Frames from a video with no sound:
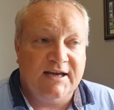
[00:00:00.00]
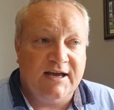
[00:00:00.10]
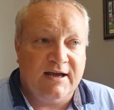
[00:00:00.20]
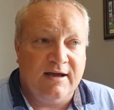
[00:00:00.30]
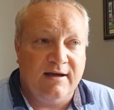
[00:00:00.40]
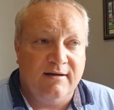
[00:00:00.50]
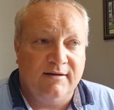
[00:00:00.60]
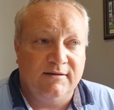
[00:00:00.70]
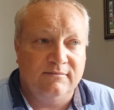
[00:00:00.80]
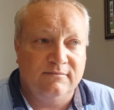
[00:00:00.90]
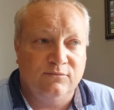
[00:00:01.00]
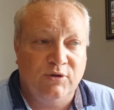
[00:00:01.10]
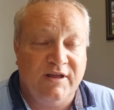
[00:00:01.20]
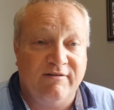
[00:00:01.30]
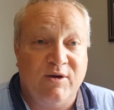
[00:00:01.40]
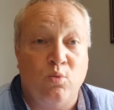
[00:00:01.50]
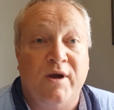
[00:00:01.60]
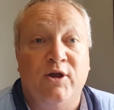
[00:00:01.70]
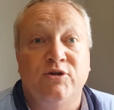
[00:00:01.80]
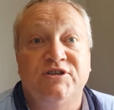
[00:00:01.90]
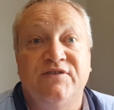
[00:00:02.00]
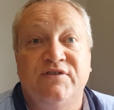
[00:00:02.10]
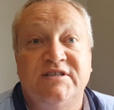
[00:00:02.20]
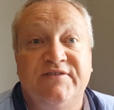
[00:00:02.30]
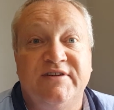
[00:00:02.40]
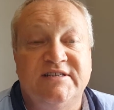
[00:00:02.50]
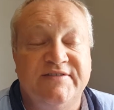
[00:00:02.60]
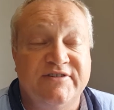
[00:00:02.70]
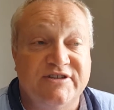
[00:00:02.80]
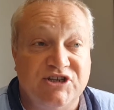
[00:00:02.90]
uh, where they ran 107.77,